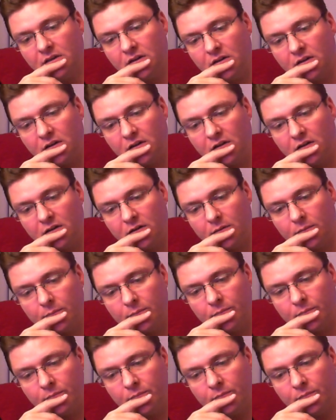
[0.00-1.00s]

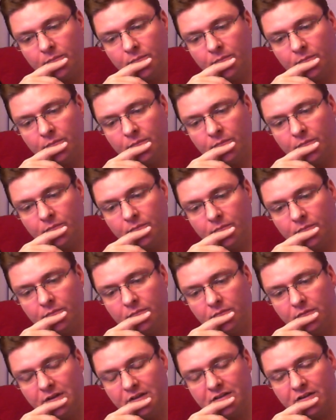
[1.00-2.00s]
Um,
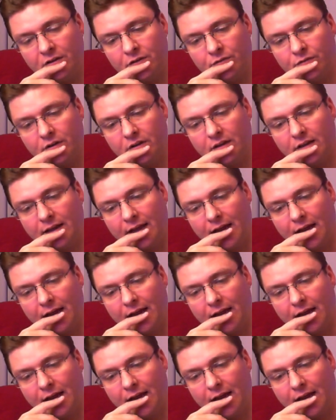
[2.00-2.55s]
this all really